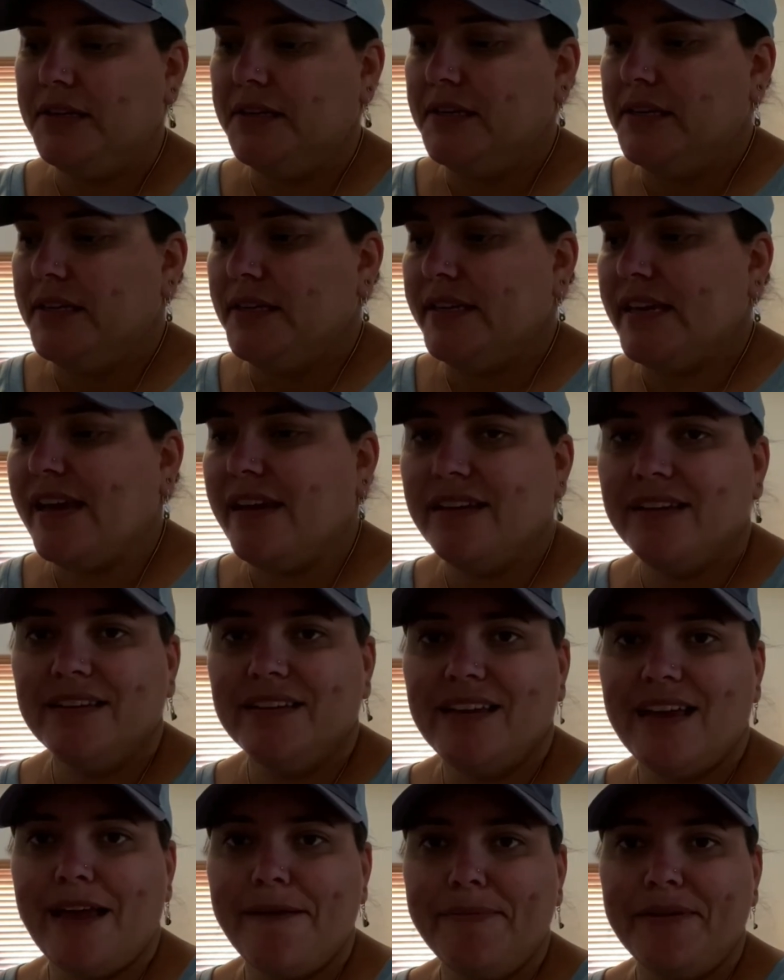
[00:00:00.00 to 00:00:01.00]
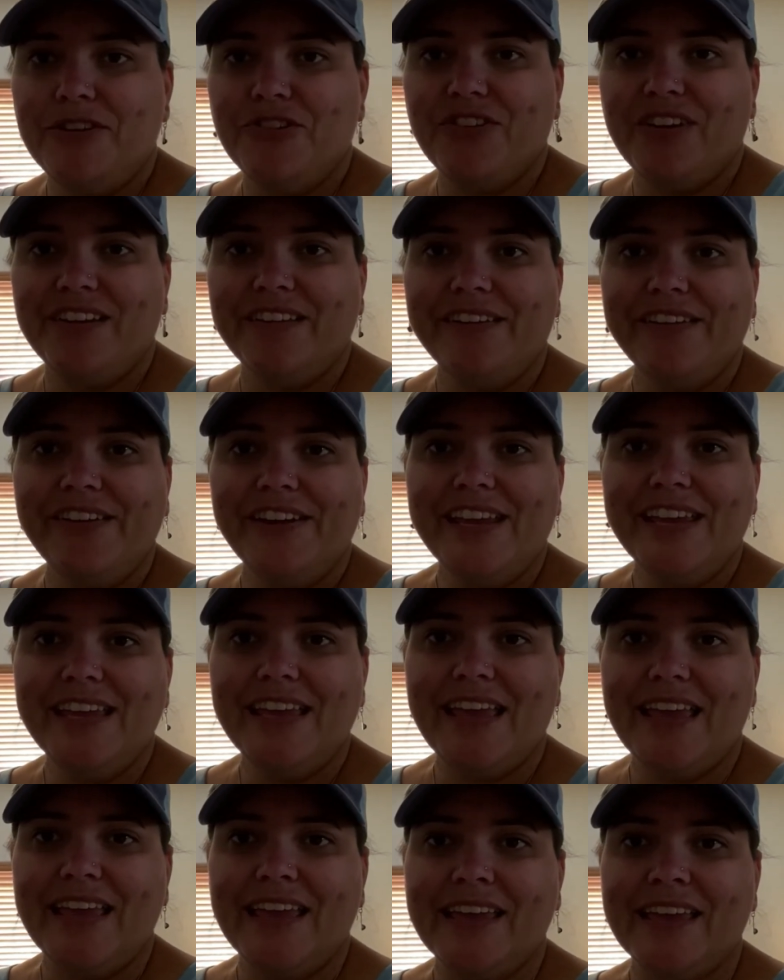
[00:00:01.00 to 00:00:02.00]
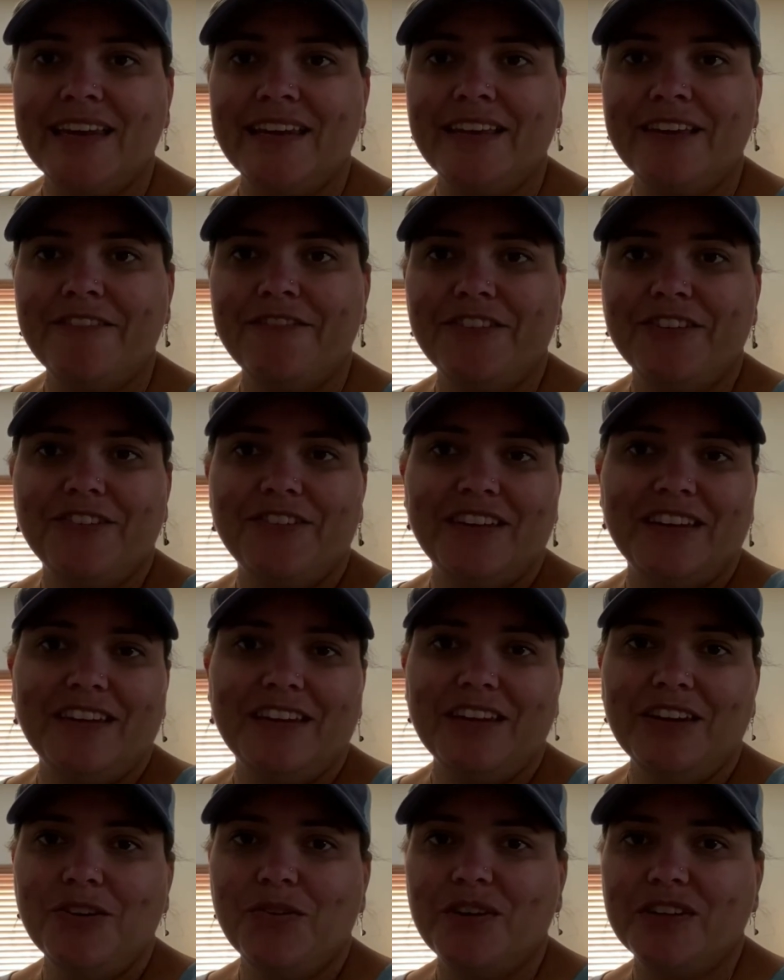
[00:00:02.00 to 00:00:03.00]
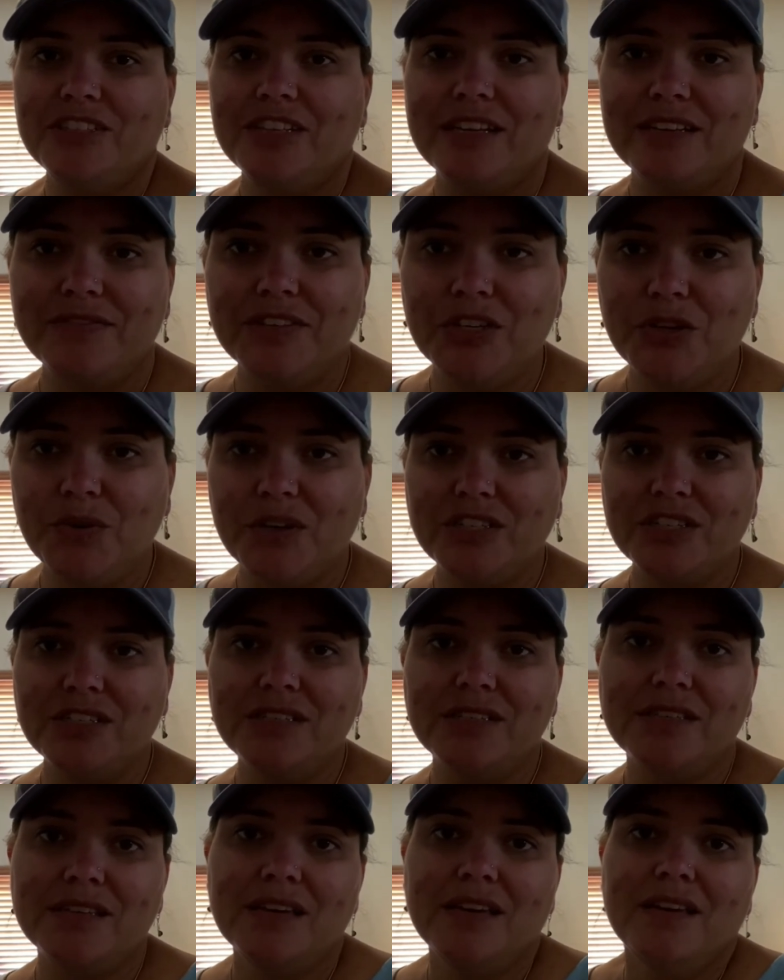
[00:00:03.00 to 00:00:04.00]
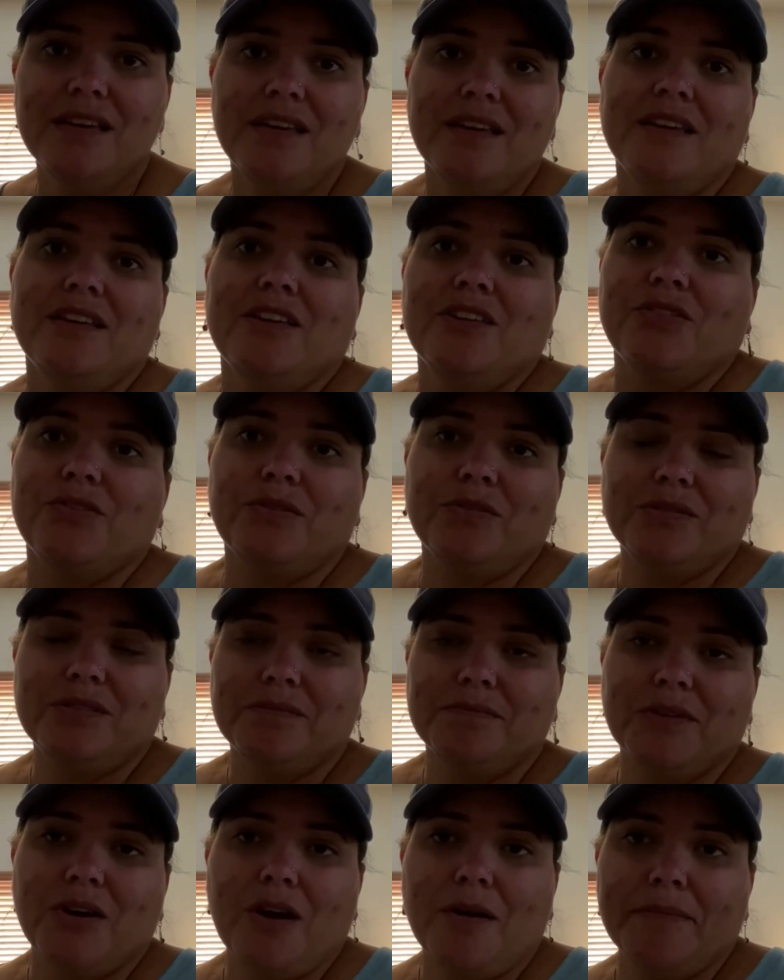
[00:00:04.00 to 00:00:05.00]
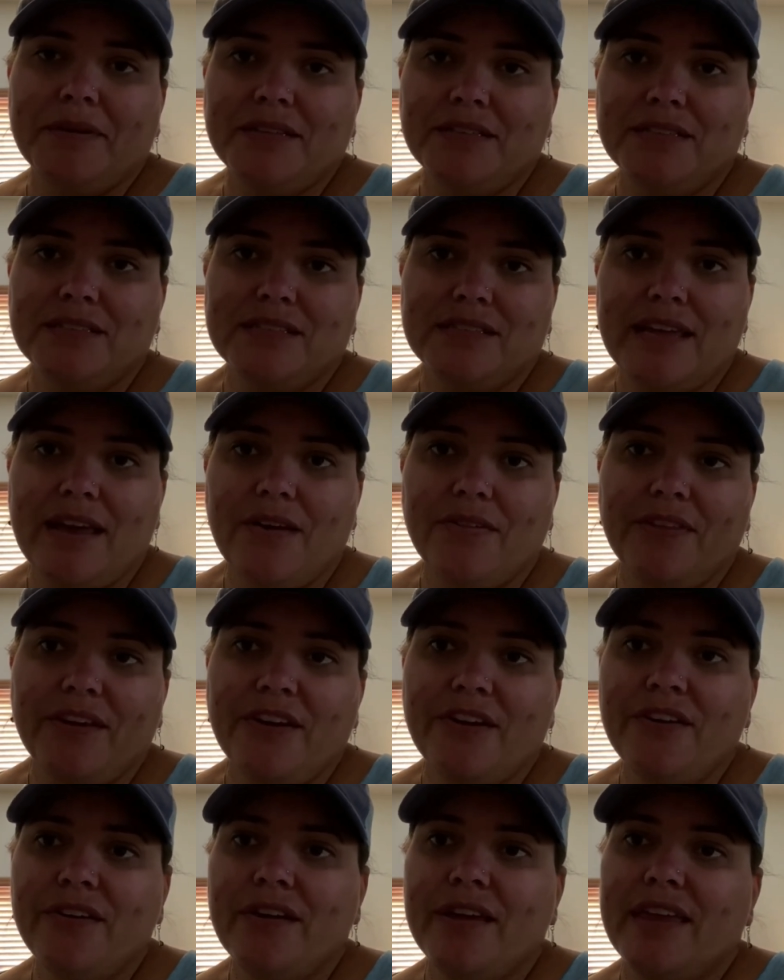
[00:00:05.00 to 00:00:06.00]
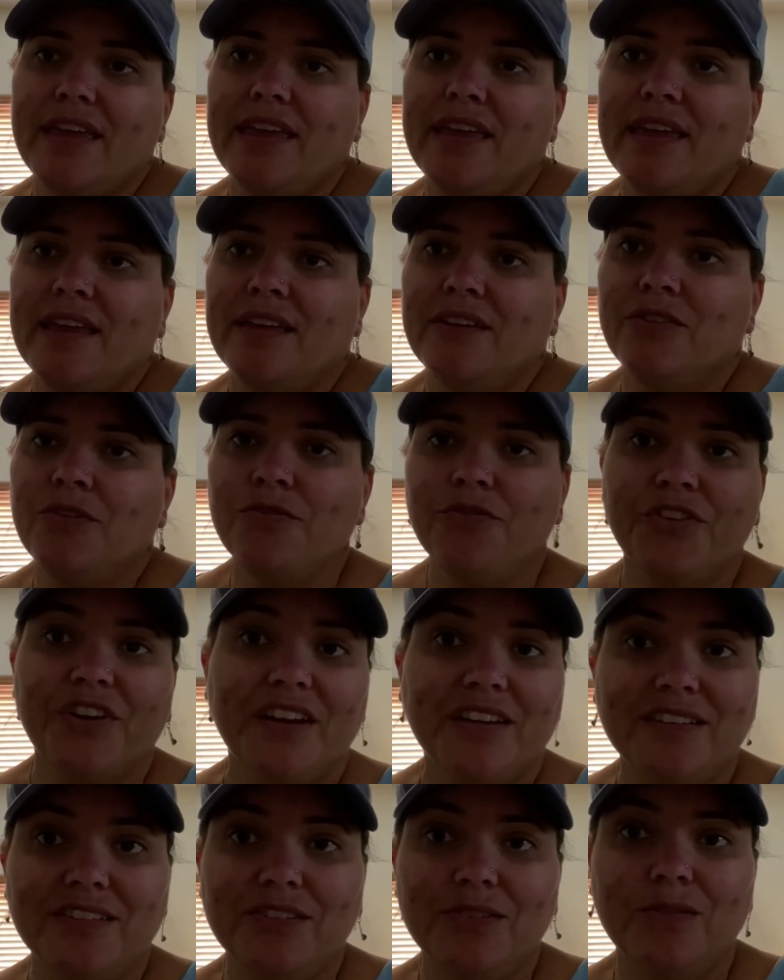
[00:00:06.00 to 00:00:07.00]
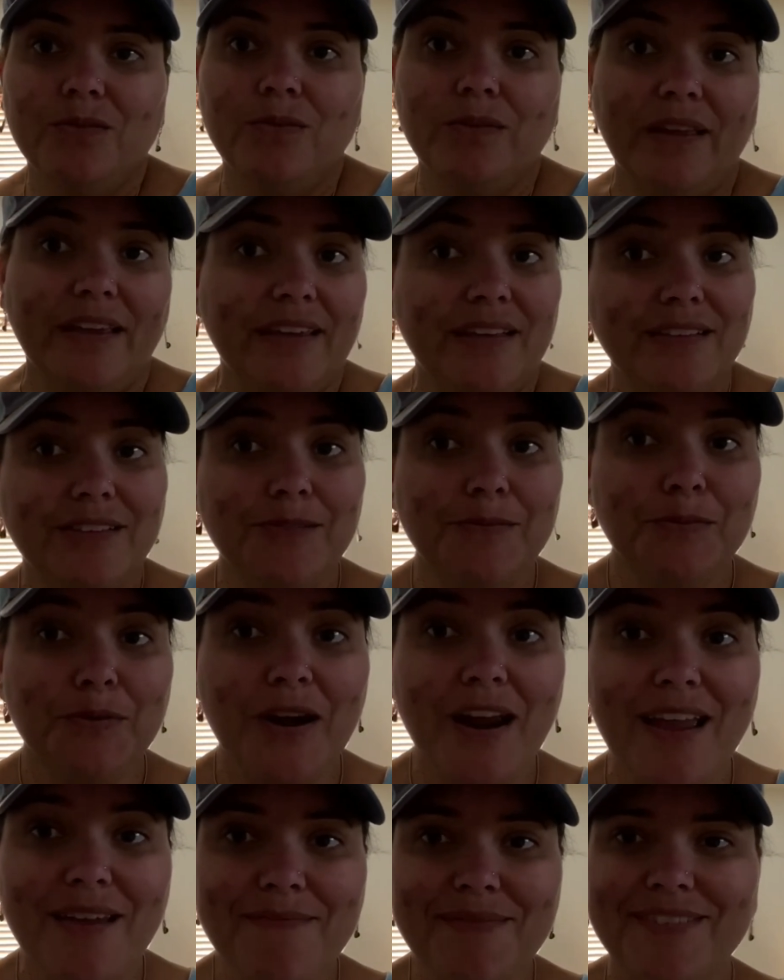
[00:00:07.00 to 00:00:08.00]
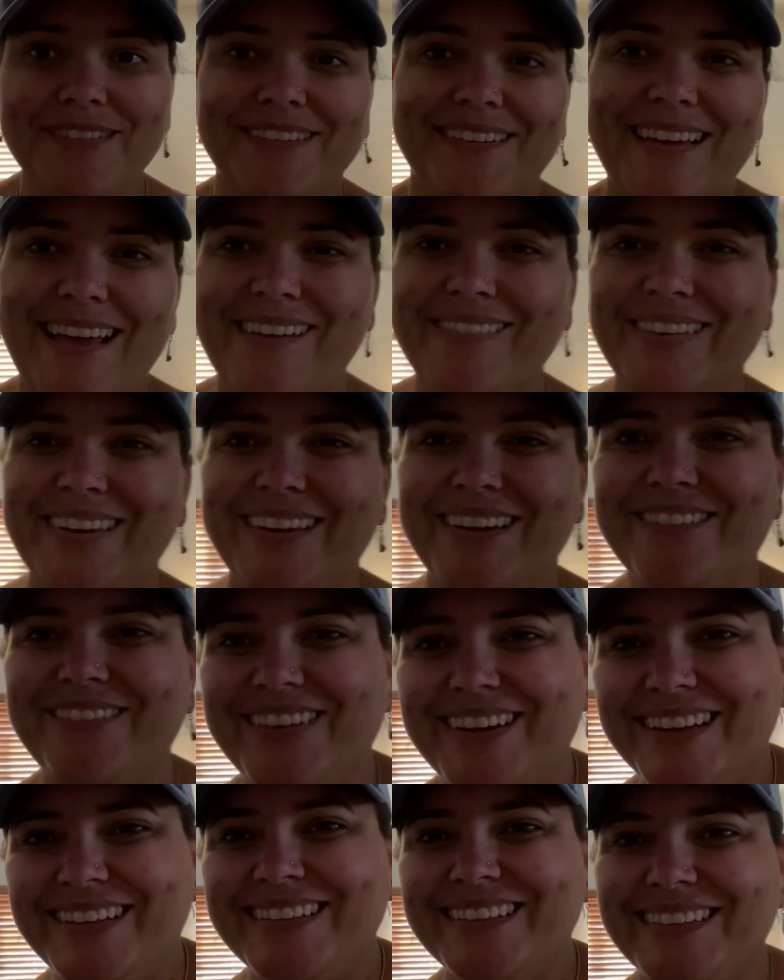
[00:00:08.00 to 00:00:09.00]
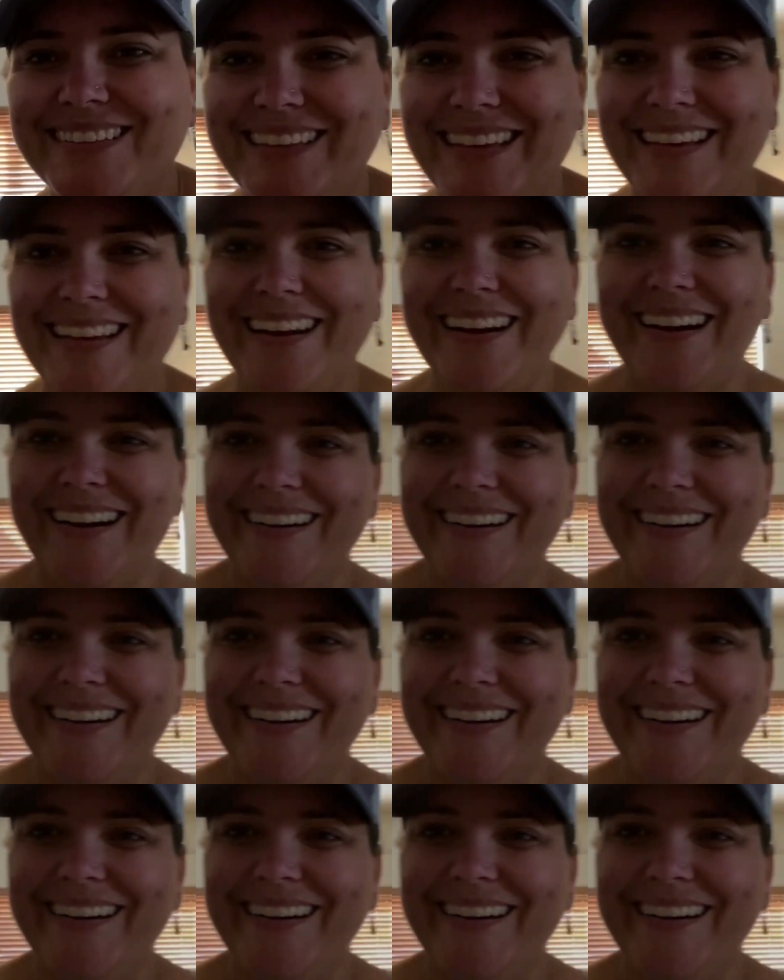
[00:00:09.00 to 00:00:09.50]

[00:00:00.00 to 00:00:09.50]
yeah, happy trailering, and if you need any have any questions, throw some comments down there, and don't forget to like and subscribe. Have a good one. Take care.